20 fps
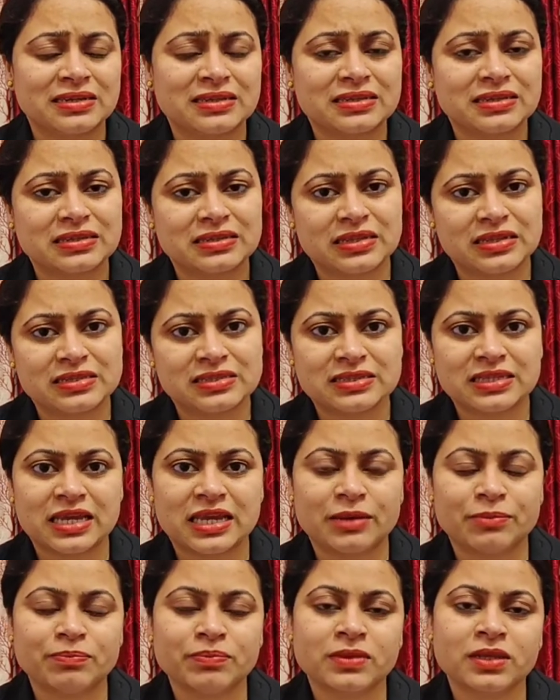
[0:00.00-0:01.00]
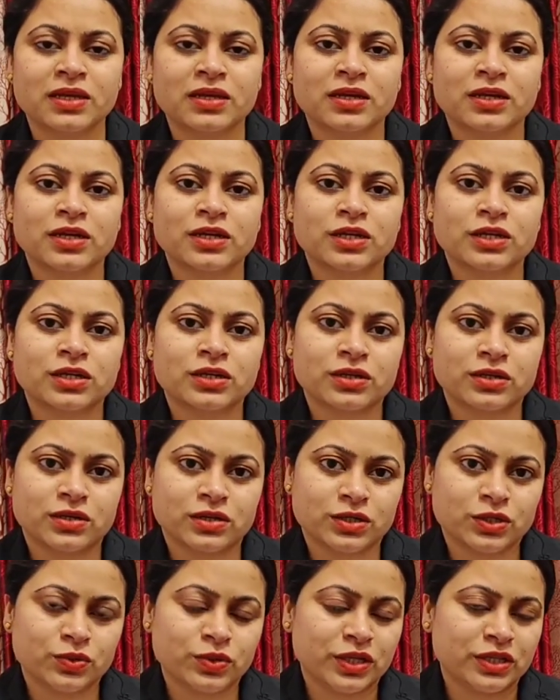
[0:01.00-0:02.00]
the same
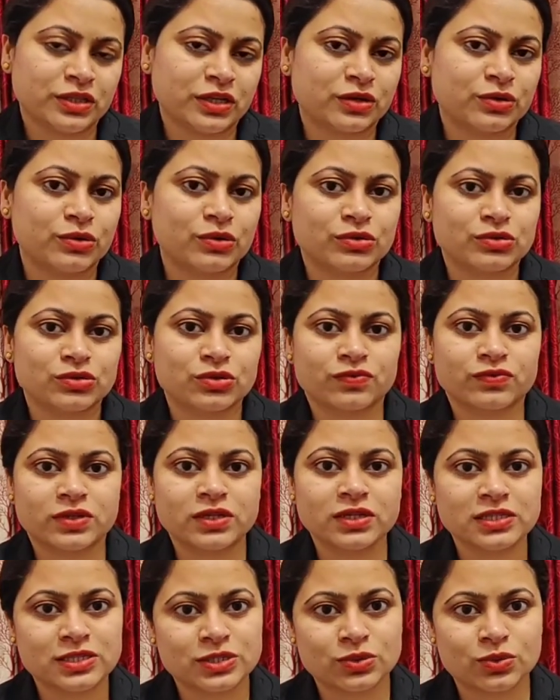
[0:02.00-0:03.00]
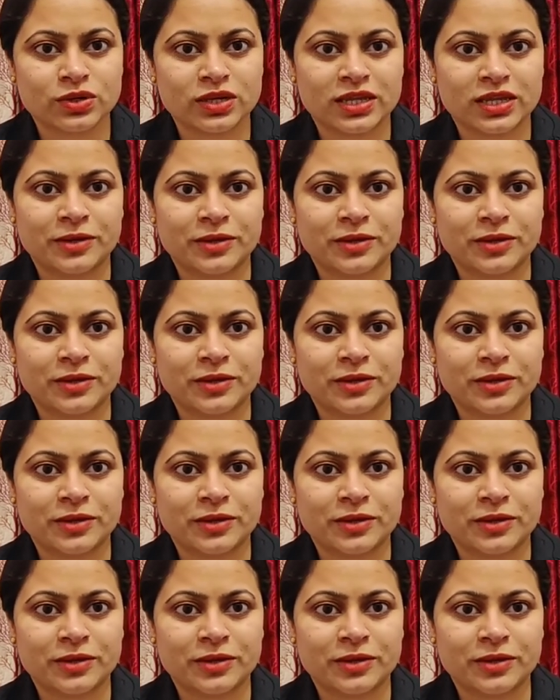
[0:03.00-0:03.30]
during the course of the story.